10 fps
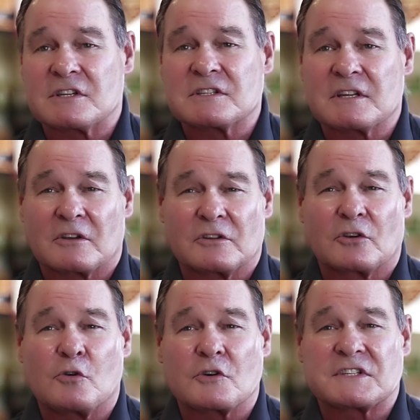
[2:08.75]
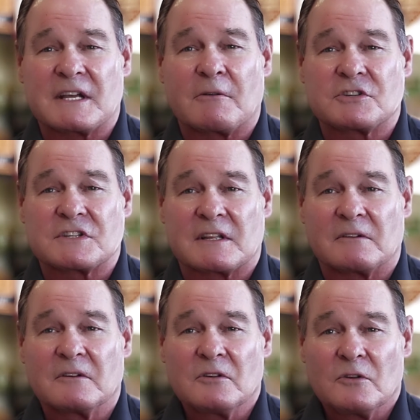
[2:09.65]
just the core sandwiches that
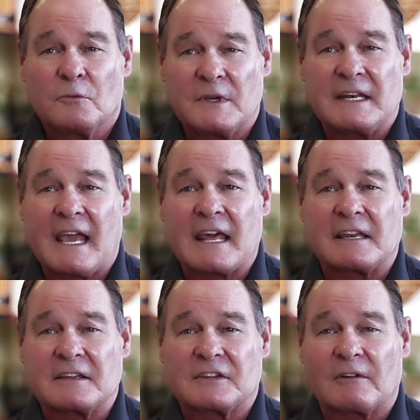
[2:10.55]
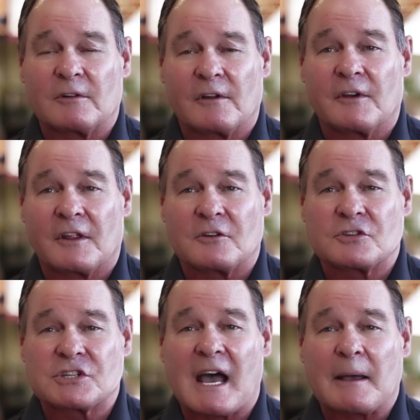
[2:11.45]
we had in several of other
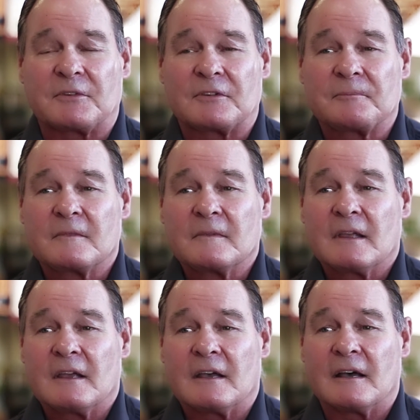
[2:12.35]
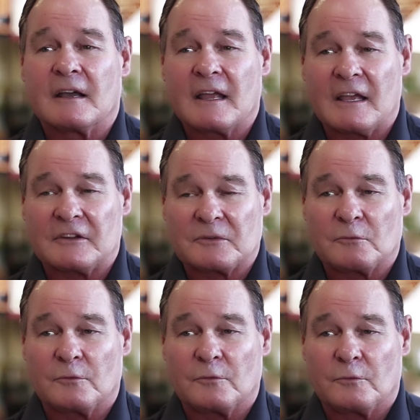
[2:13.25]
shops. As
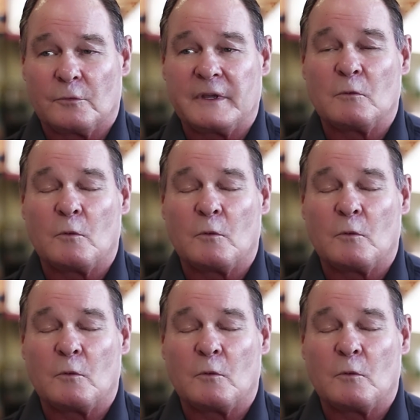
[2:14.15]
we